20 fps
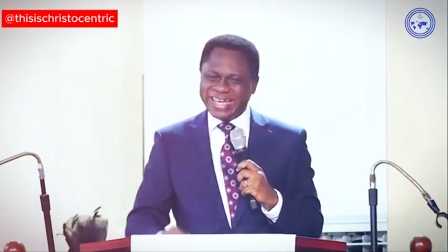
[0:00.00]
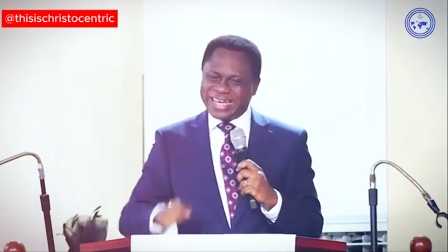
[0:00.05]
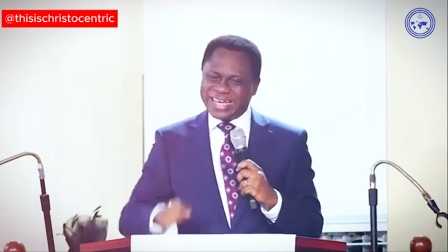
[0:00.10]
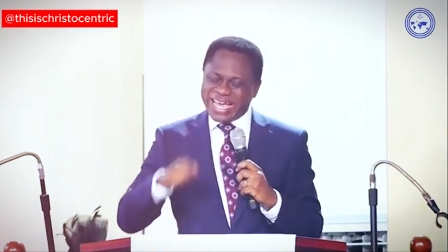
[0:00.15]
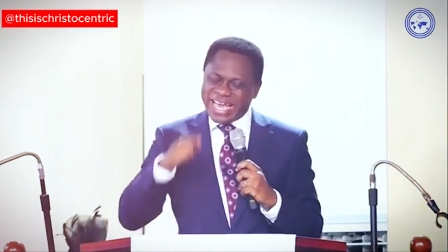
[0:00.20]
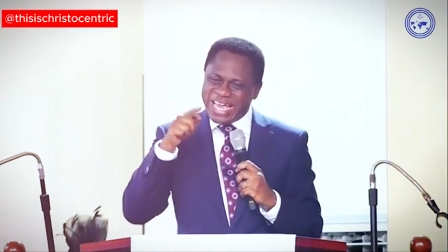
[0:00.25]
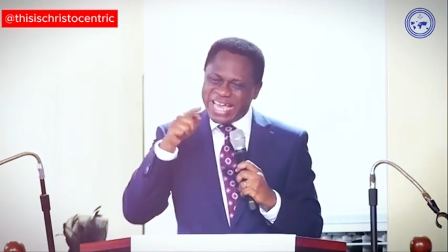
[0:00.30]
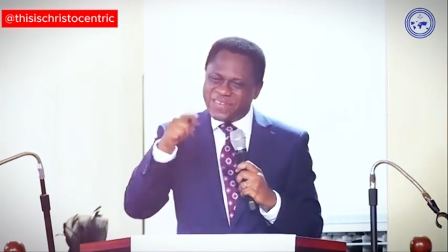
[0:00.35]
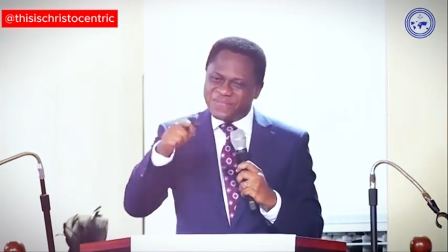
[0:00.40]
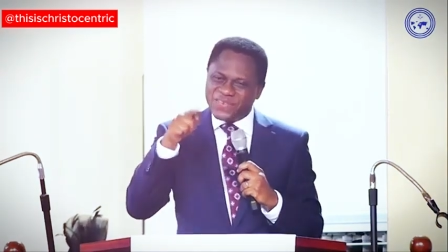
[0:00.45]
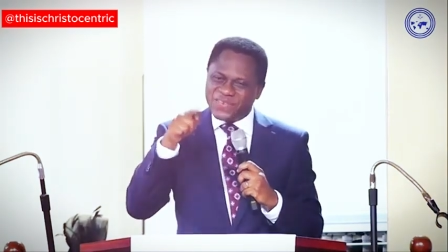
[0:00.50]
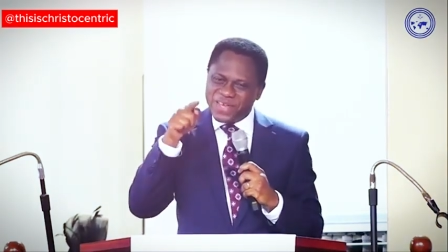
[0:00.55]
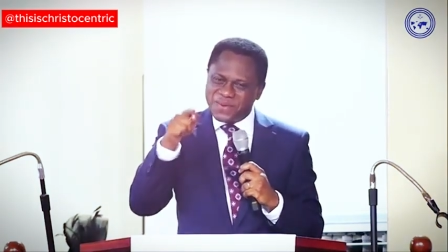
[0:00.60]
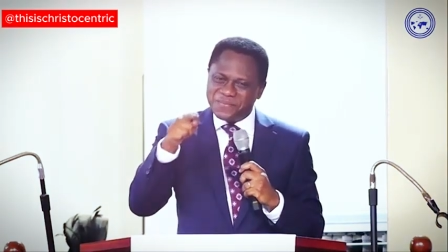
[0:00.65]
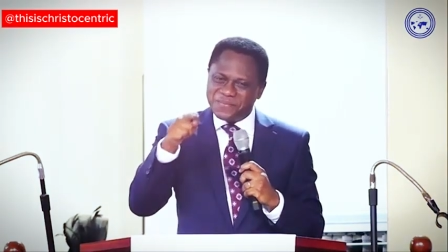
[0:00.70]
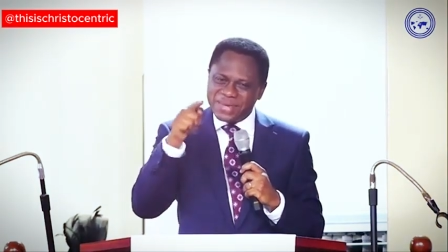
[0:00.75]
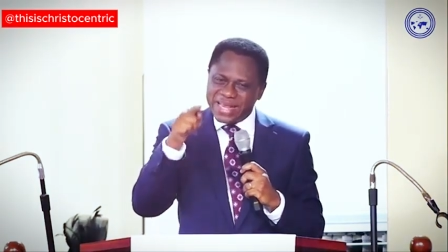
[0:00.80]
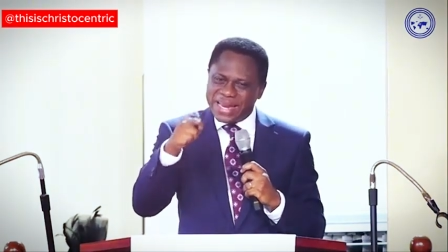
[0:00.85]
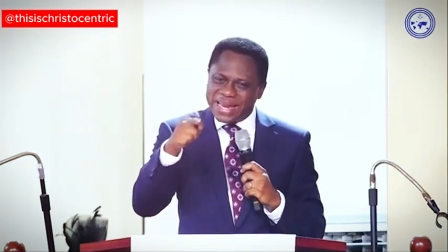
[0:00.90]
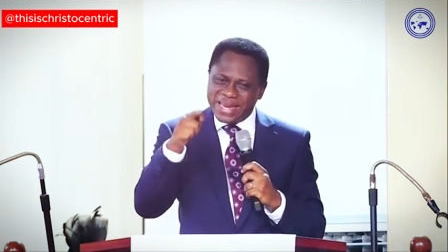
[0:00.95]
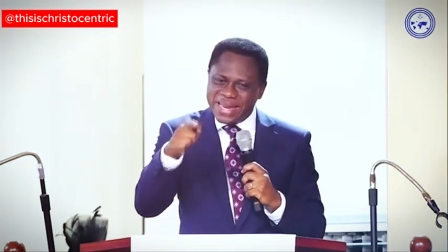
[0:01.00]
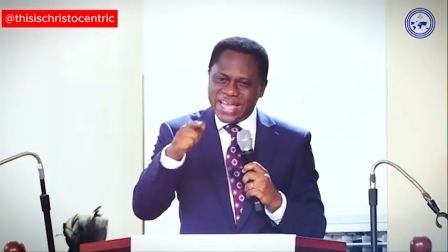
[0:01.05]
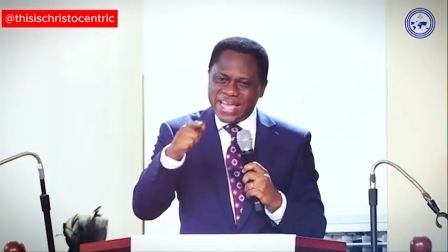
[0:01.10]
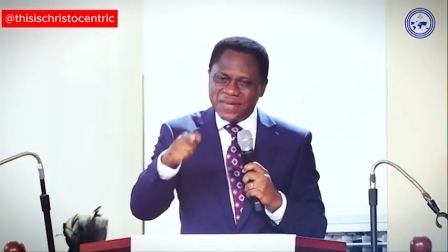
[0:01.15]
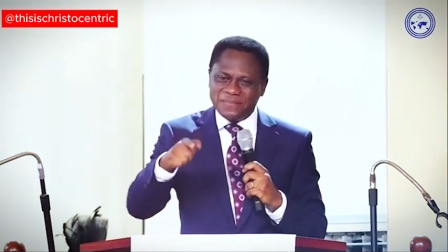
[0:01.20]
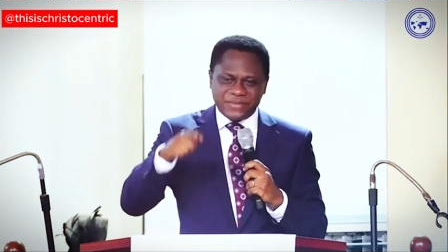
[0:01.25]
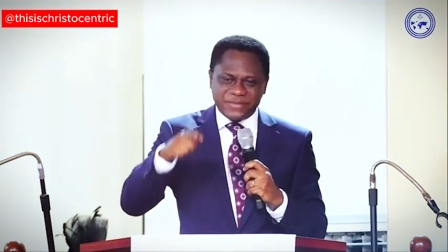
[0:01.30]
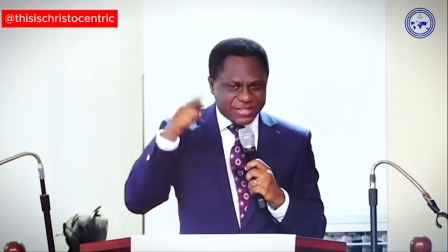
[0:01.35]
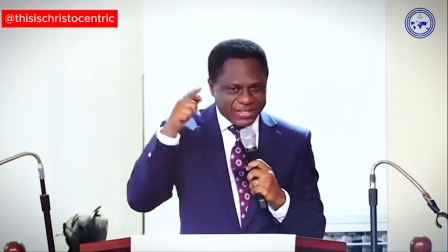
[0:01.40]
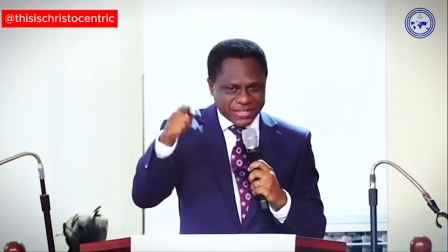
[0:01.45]
gave him the
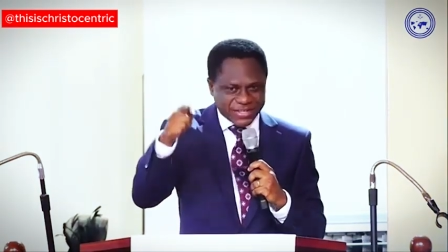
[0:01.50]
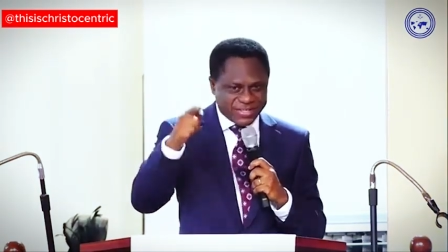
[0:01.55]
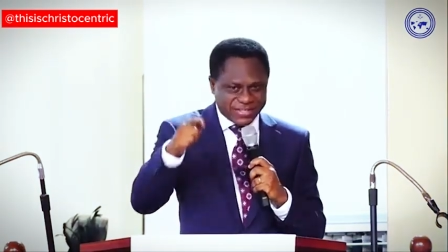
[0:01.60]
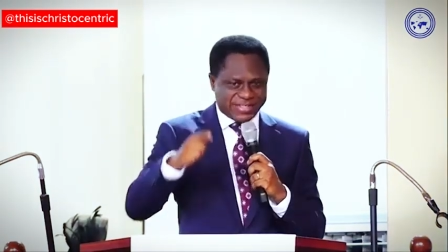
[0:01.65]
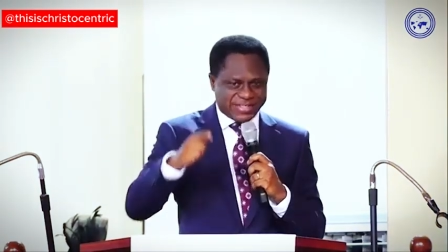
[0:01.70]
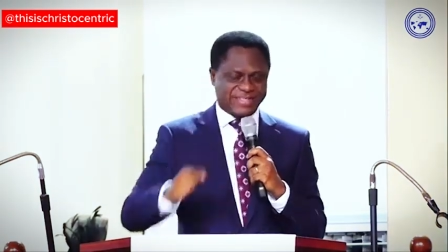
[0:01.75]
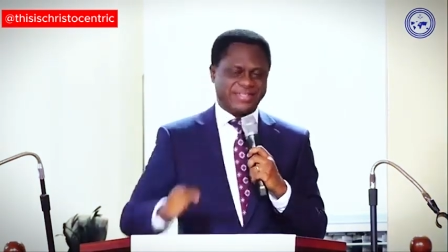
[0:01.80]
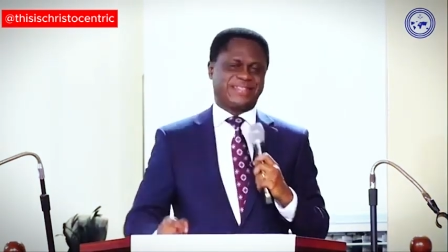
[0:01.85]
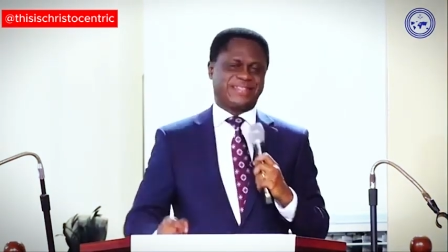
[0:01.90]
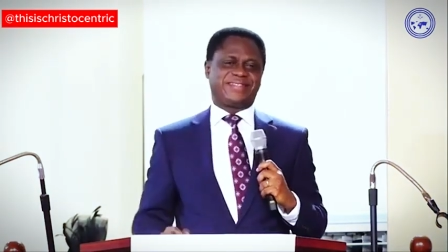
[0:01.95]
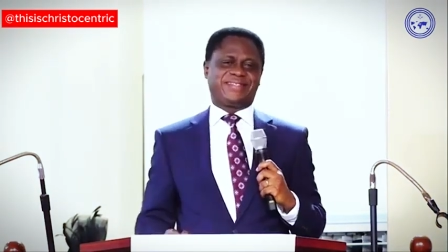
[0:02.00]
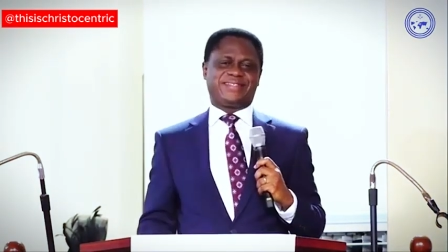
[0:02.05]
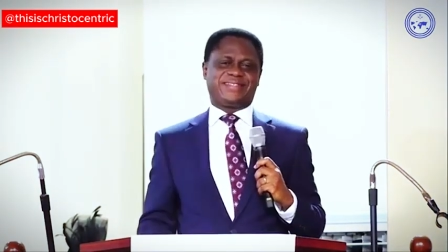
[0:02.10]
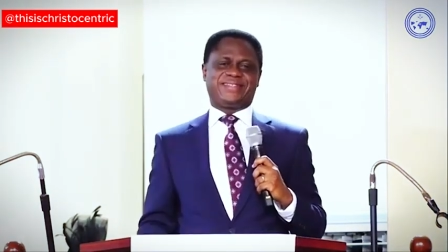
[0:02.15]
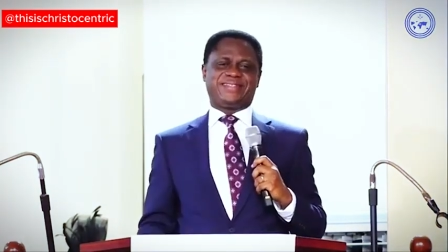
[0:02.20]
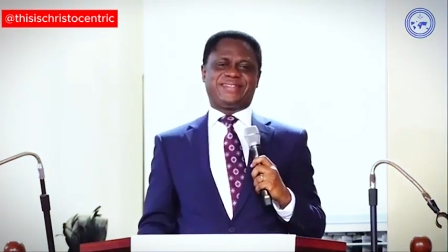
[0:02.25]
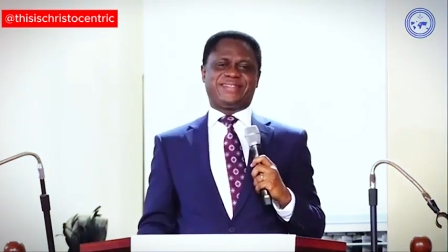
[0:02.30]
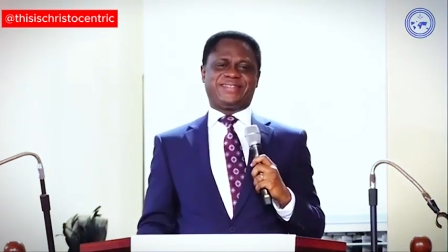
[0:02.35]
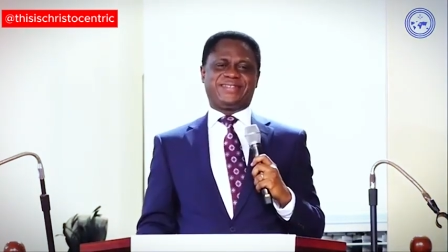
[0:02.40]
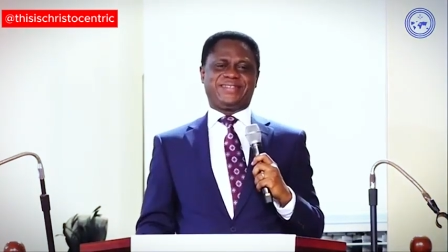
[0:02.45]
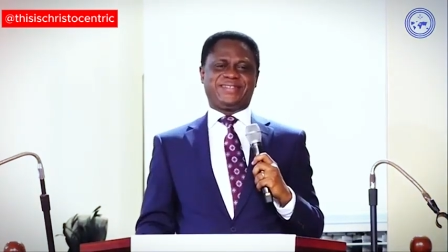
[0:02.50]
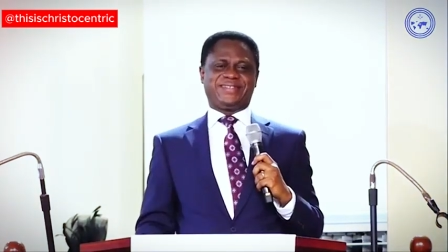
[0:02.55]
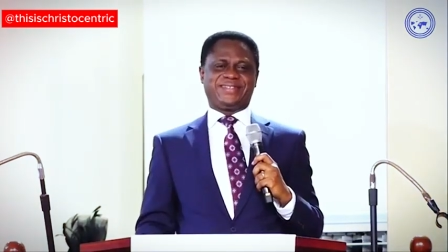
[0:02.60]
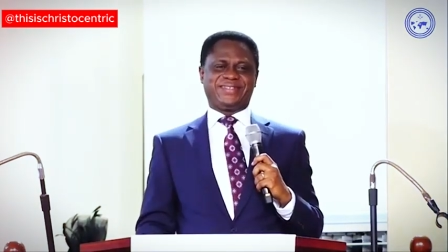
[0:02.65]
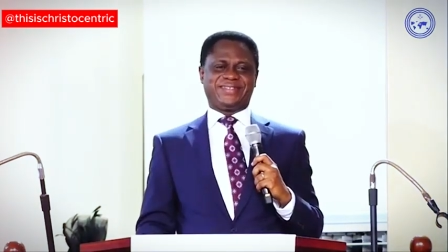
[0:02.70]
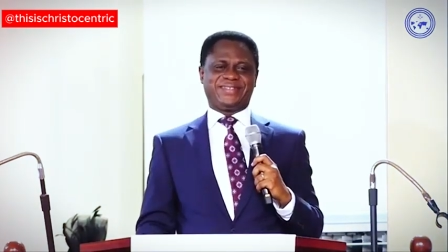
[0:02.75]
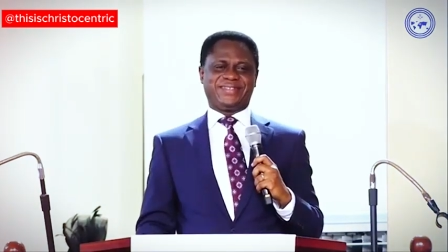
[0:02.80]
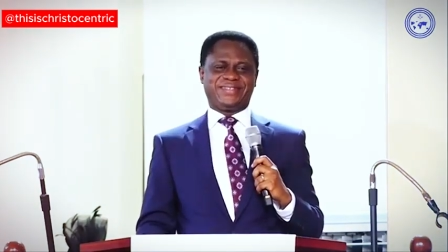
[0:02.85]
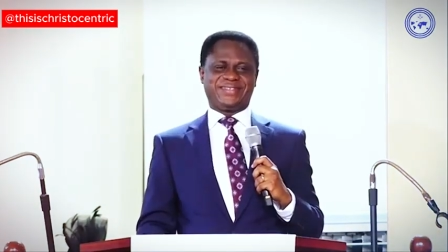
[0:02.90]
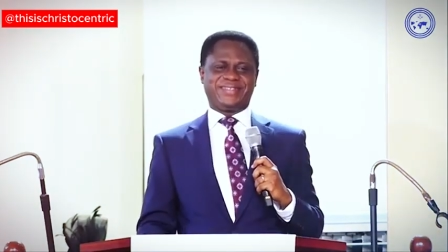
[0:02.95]
name
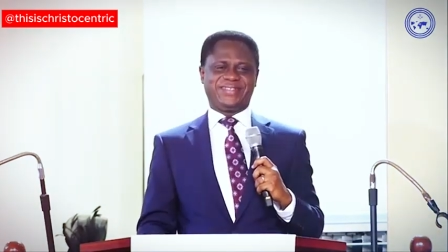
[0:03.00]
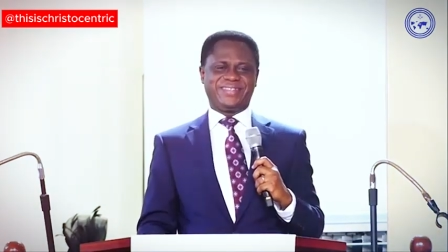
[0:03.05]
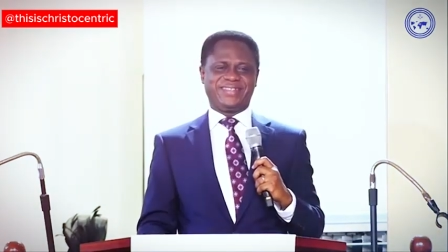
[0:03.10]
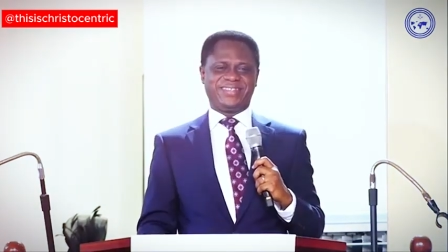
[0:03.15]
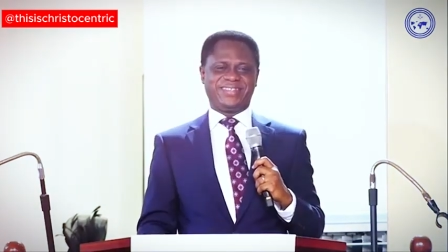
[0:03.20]
Jesus.